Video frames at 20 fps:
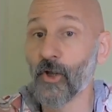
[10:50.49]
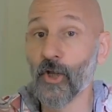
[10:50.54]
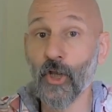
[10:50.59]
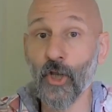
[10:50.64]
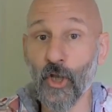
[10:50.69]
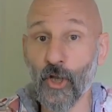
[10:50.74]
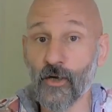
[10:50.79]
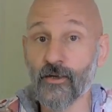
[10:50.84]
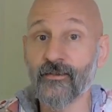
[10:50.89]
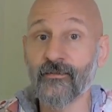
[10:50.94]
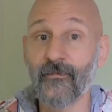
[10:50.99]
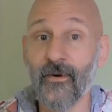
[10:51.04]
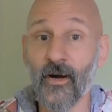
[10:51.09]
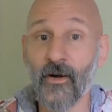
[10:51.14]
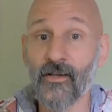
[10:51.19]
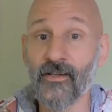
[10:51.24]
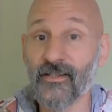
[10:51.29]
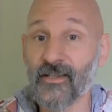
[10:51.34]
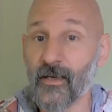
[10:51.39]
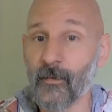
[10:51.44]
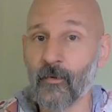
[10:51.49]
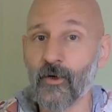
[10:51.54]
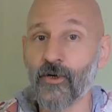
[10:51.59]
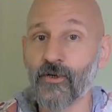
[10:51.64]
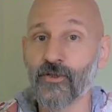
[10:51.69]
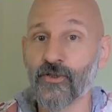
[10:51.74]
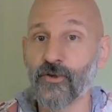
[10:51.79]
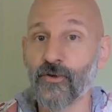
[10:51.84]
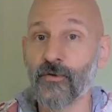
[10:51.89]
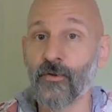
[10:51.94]
looks very similar
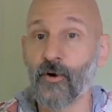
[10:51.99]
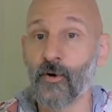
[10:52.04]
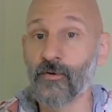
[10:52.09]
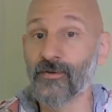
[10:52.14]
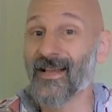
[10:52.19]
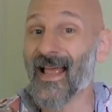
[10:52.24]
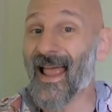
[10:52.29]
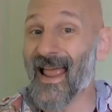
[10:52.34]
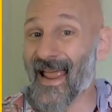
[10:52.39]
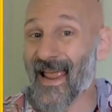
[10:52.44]
to those